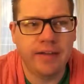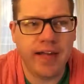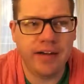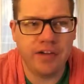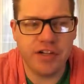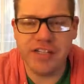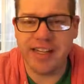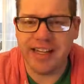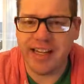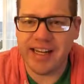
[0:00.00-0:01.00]
And if you're just
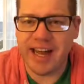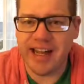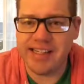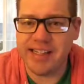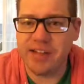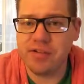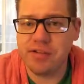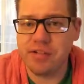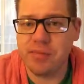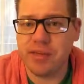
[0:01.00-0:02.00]
getting into IT, those
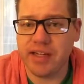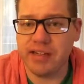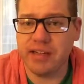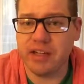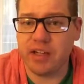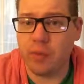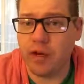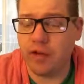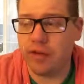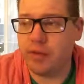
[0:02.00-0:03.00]
are some things that you're going to
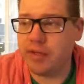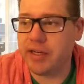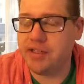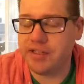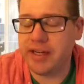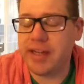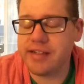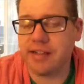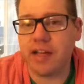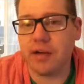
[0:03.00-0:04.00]
want to learn, because you'll get
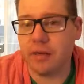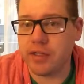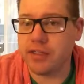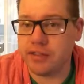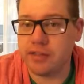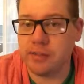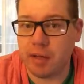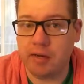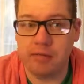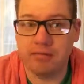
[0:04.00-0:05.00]
asked a lot of questions
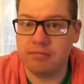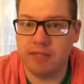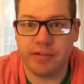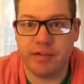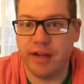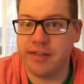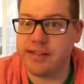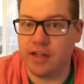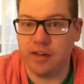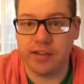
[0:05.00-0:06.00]
about different
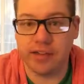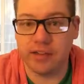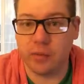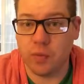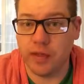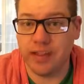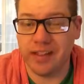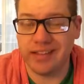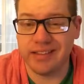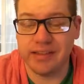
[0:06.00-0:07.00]
Excel things or Word
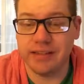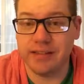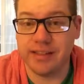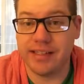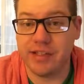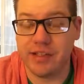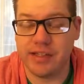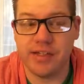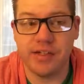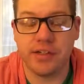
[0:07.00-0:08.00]
things, and etc.,
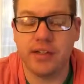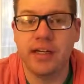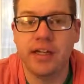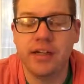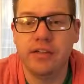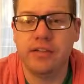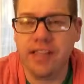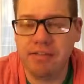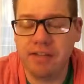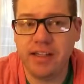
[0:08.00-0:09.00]
etc. So
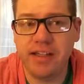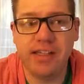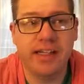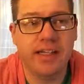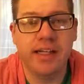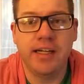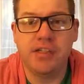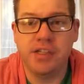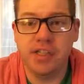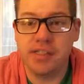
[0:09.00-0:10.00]
definitely
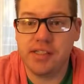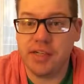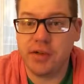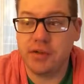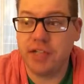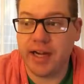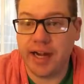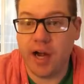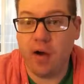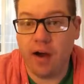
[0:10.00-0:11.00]
just, check
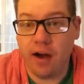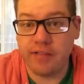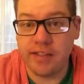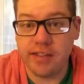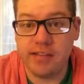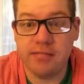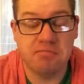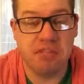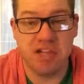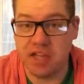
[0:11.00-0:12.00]
out Office
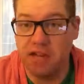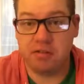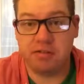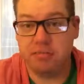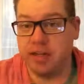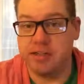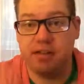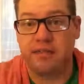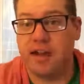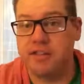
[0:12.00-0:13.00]
in general,
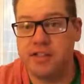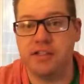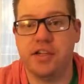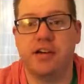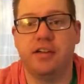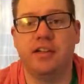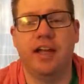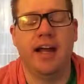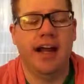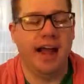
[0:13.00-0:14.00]
Microsoft Office in general,
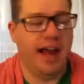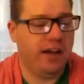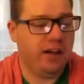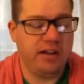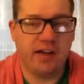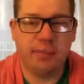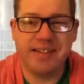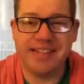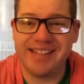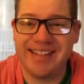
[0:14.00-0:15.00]
and look up
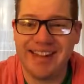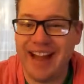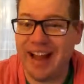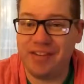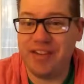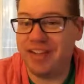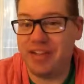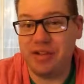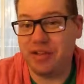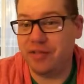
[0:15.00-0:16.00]
and see everything
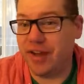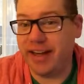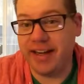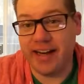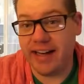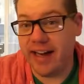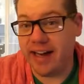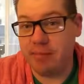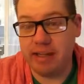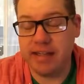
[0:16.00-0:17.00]
that you can find on
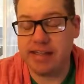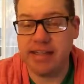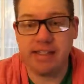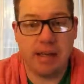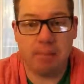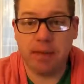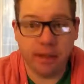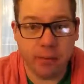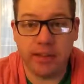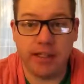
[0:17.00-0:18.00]
that, because that's a
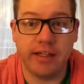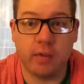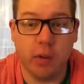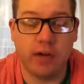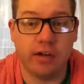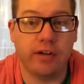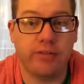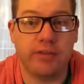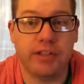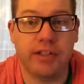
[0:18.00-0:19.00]
big one that you'll want to learn
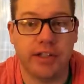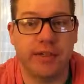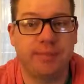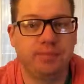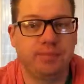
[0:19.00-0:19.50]
for sure.